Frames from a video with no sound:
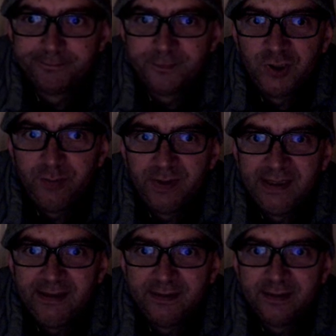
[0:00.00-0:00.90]
do
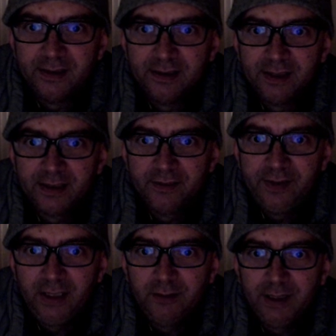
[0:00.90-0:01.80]
please like the
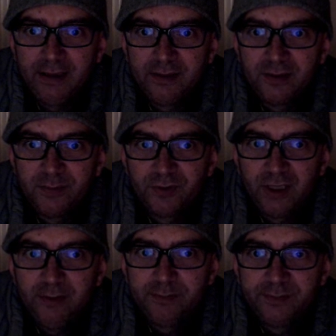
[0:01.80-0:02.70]
video and
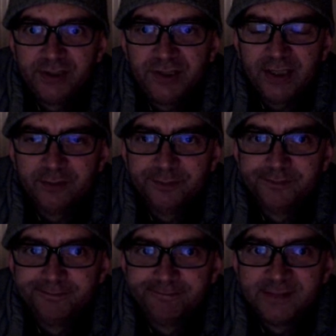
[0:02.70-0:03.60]
subscribe to the channel.
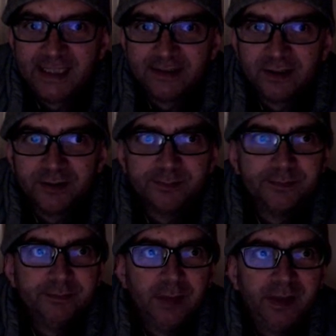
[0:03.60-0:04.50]
Thanks a lot.
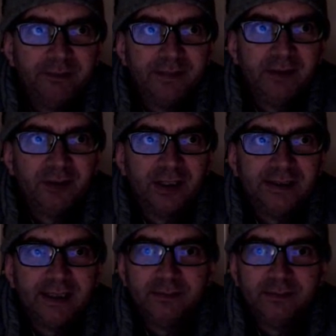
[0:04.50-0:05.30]
Bye bye. Have a great day.